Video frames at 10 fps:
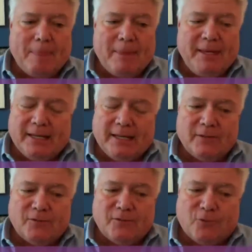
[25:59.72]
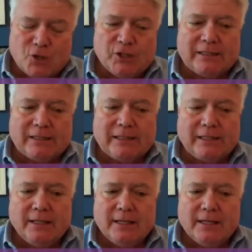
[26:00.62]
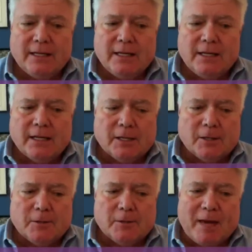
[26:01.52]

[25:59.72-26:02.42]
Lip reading: unfortunately, the